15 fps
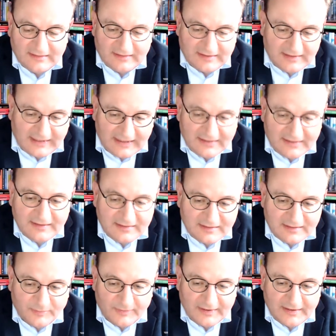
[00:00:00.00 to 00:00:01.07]
And I think
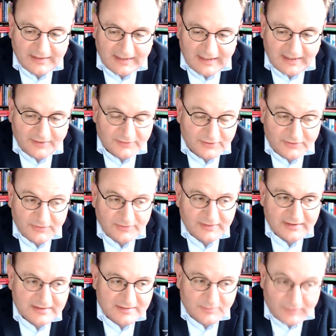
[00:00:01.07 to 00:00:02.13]
the way how to do
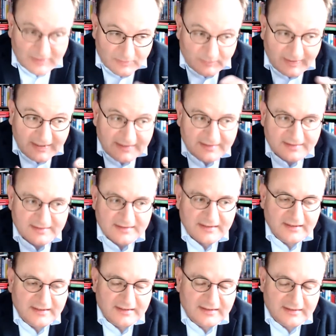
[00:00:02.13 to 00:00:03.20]
this, one way is
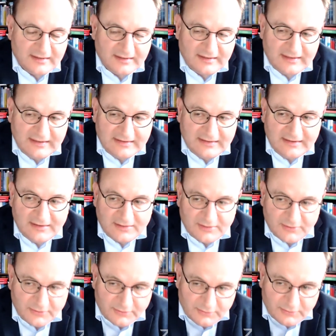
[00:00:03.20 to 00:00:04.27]
uh, indeed
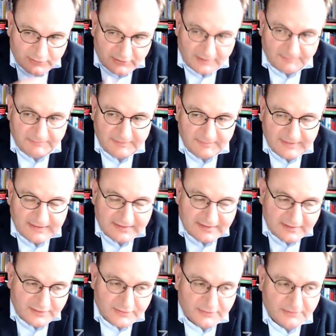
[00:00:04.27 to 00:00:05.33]
to, to complement
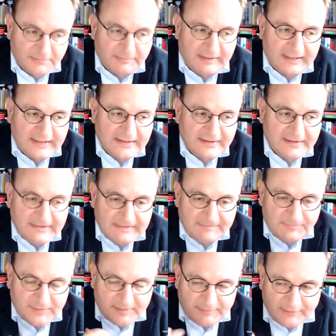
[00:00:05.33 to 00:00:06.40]
and to combine
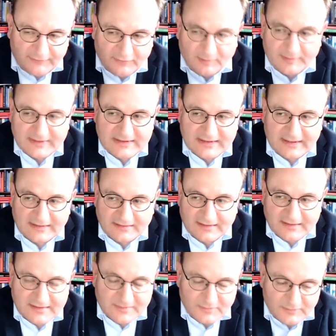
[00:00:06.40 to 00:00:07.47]
the performance
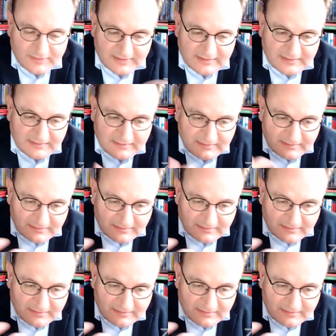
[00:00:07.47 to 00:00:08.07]
standards with,